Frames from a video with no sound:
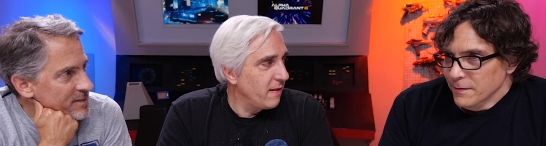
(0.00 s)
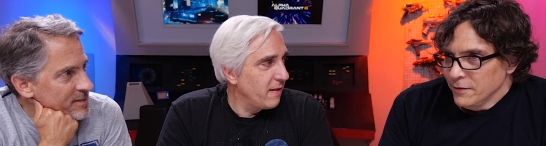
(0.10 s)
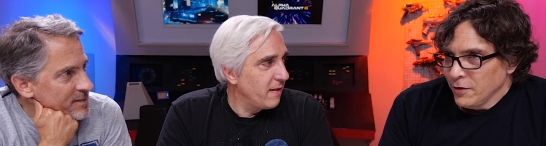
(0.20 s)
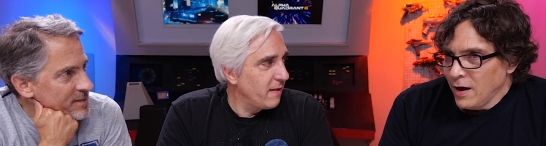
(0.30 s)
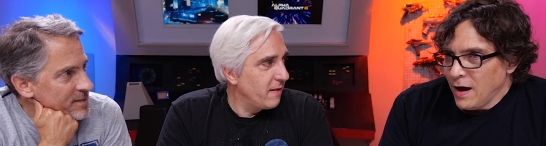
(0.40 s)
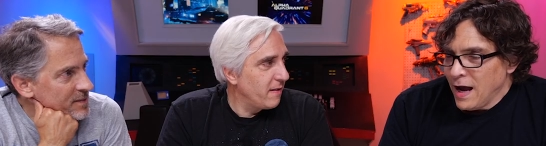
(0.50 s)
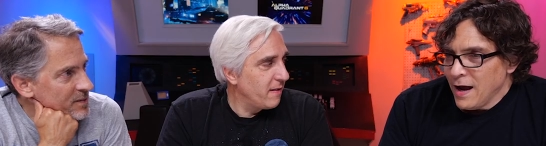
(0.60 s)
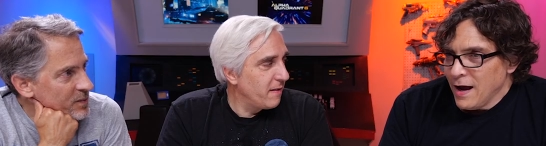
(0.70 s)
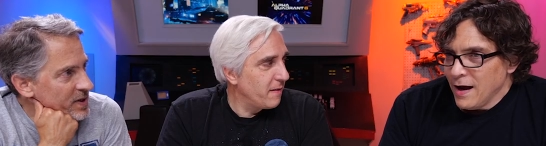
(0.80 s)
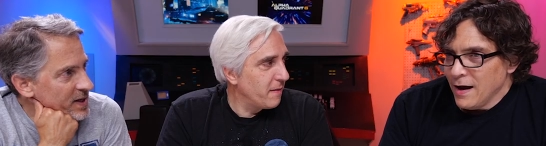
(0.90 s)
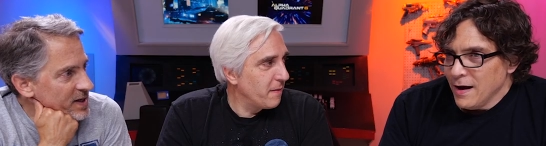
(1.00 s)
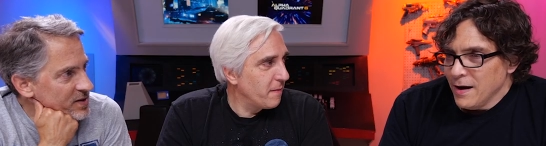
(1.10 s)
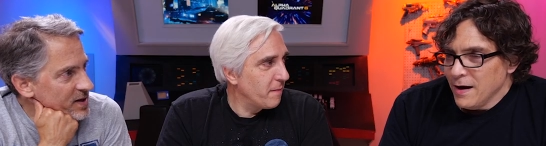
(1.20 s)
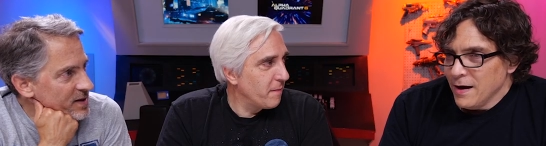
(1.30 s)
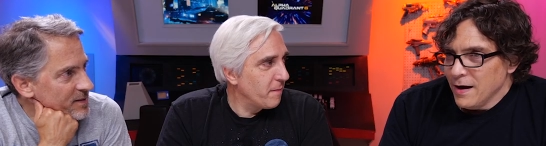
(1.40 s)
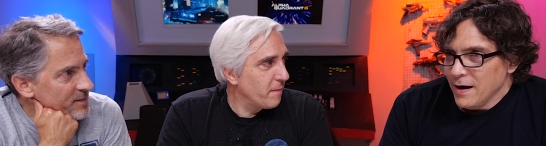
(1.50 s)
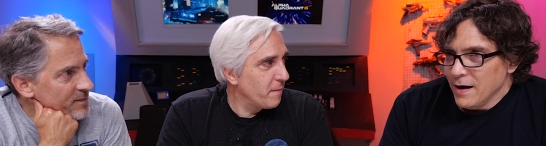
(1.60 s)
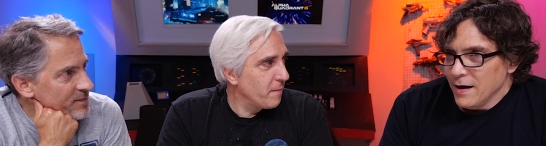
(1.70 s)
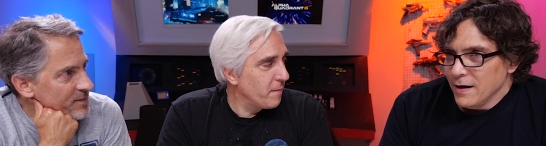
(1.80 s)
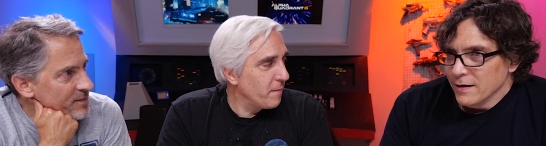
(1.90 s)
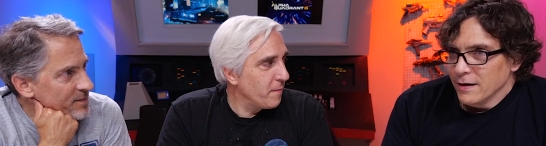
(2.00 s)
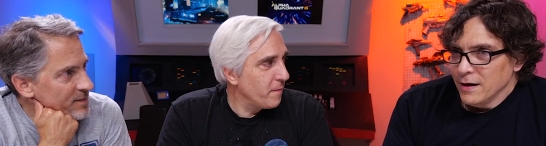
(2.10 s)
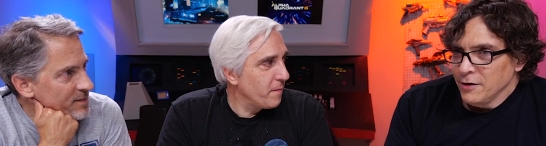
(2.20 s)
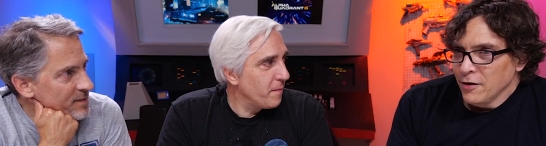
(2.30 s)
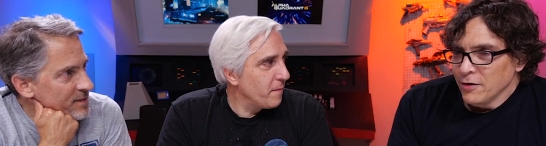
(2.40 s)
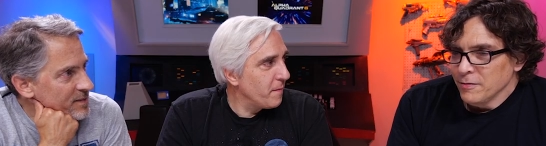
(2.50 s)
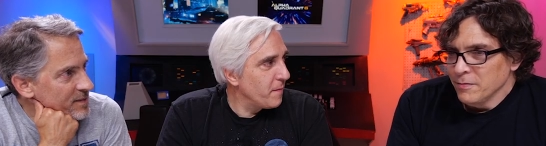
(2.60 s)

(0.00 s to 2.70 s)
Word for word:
Speaker 1: So I, I what do you got, Jay?
Speaker 2: Another